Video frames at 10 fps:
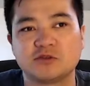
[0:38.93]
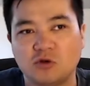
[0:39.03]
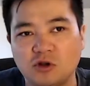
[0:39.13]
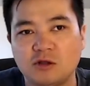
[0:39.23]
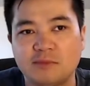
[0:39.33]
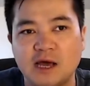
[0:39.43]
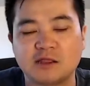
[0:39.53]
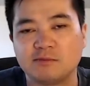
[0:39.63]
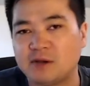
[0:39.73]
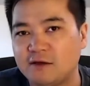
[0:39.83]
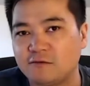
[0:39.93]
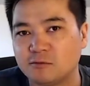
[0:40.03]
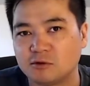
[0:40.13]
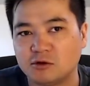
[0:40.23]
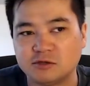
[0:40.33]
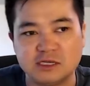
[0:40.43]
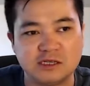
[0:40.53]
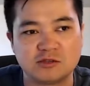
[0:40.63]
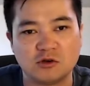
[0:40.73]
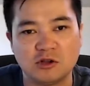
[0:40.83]
all about the platform closing. It's
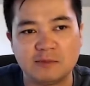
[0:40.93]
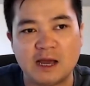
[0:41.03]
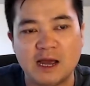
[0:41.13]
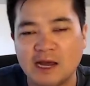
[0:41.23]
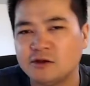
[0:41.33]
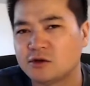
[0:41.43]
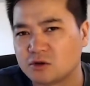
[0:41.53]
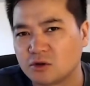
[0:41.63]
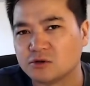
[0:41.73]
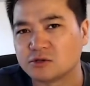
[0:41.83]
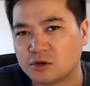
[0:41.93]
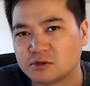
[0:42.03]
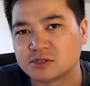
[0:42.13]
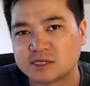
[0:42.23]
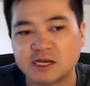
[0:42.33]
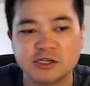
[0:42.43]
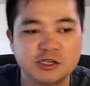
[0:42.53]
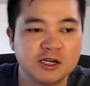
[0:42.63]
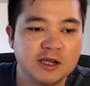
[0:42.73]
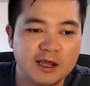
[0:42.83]
all about how you close on stage.
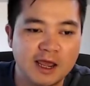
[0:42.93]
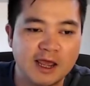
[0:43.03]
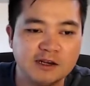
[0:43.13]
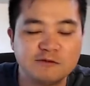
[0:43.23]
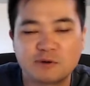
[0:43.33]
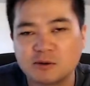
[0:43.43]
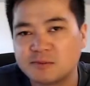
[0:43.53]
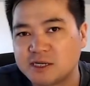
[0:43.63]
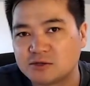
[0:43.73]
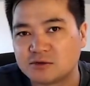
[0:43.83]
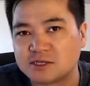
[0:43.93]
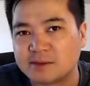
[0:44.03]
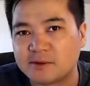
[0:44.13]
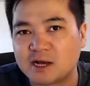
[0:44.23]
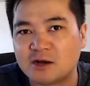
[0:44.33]
And you've probably been to a seminar